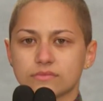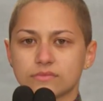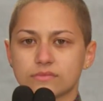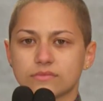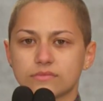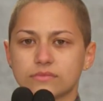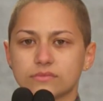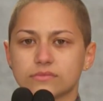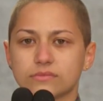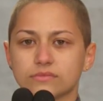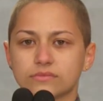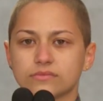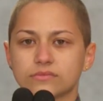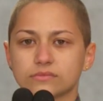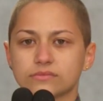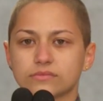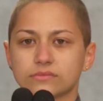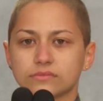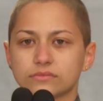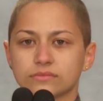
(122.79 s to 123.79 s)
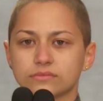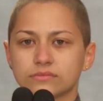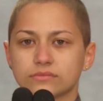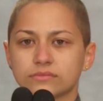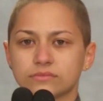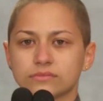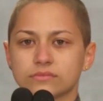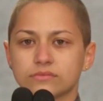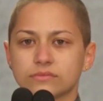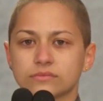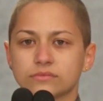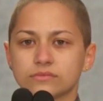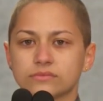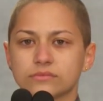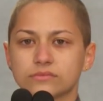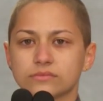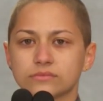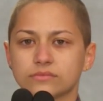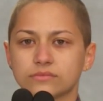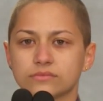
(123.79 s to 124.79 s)

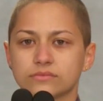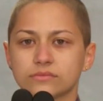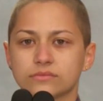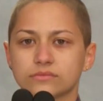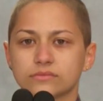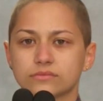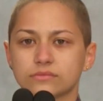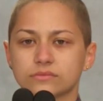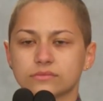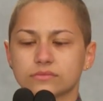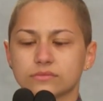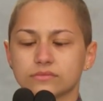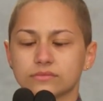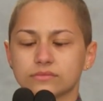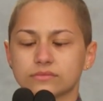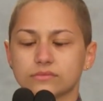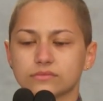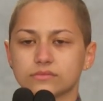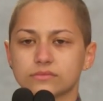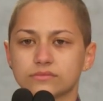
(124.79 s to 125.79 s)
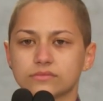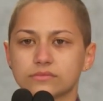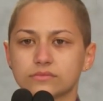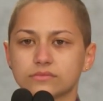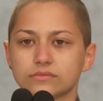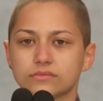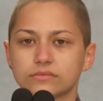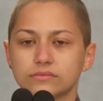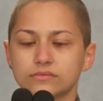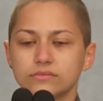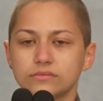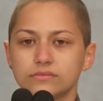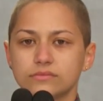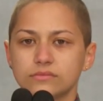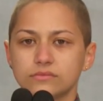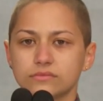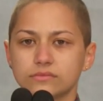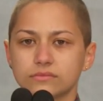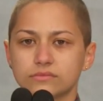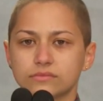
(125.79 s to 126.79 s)

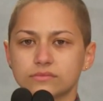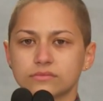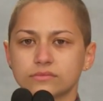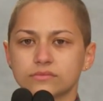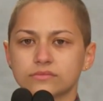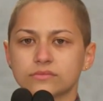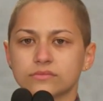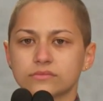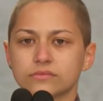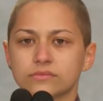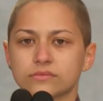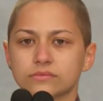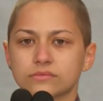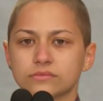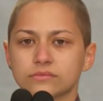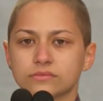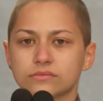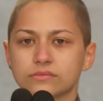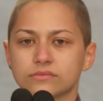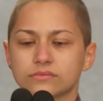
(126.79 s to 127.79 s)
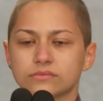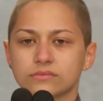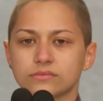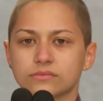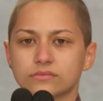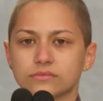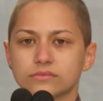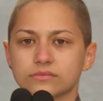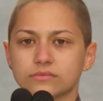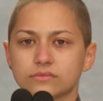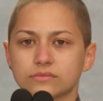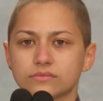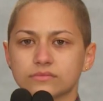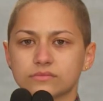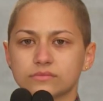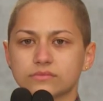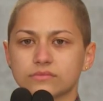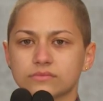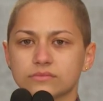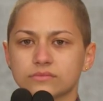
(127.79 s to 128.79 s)

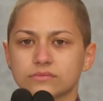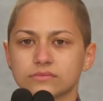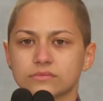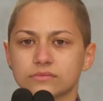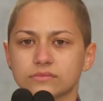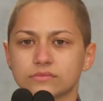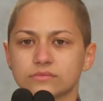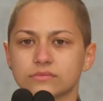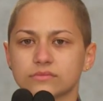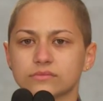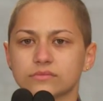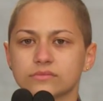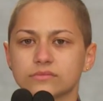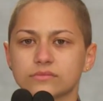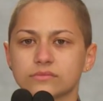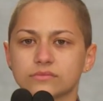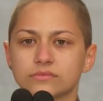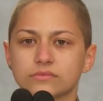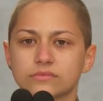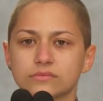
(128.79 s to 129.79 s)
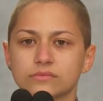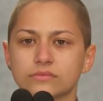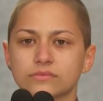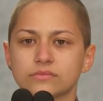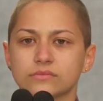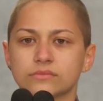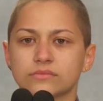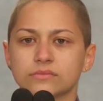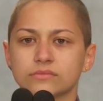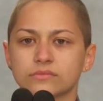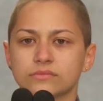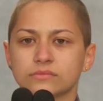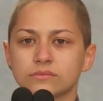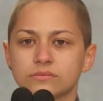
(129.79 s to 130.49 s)
(no one is talking)